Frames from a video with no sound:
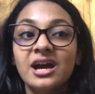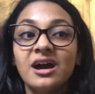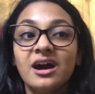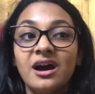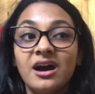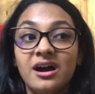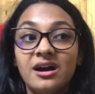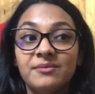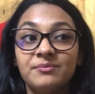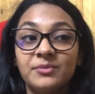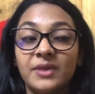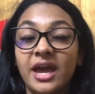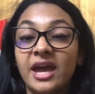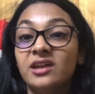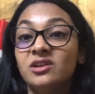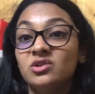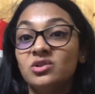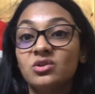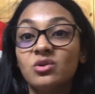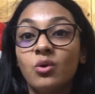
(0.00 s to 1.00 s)

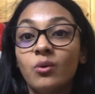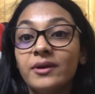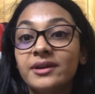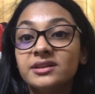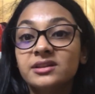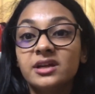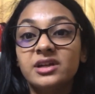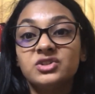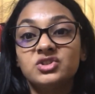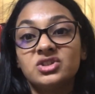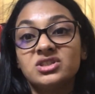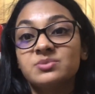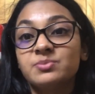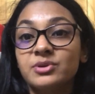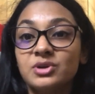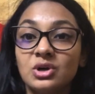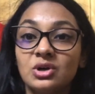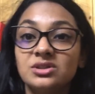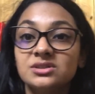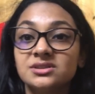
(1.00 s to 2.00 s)
and you're going there just
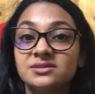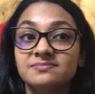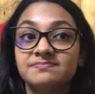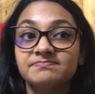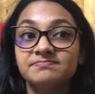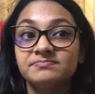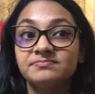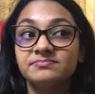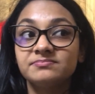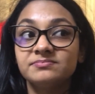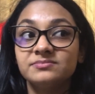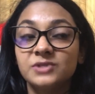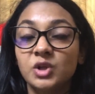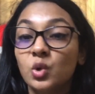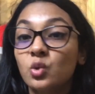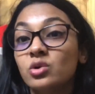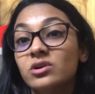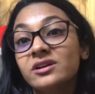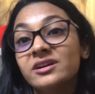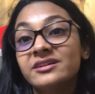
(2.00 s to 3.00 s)
because you
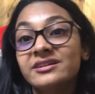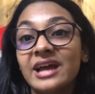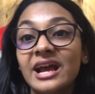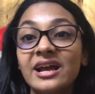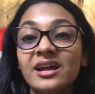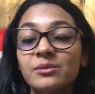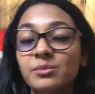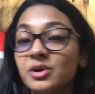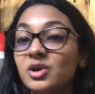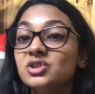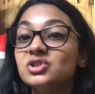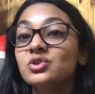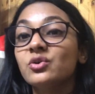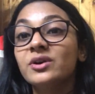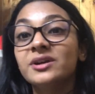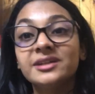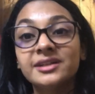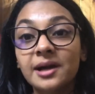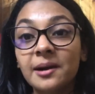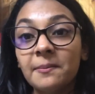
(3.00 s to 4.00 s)
couldn't crack it, because you
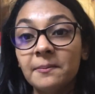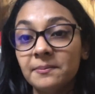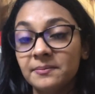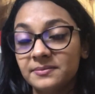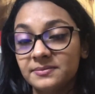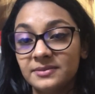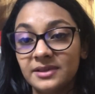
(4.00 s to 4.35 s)
are dumb.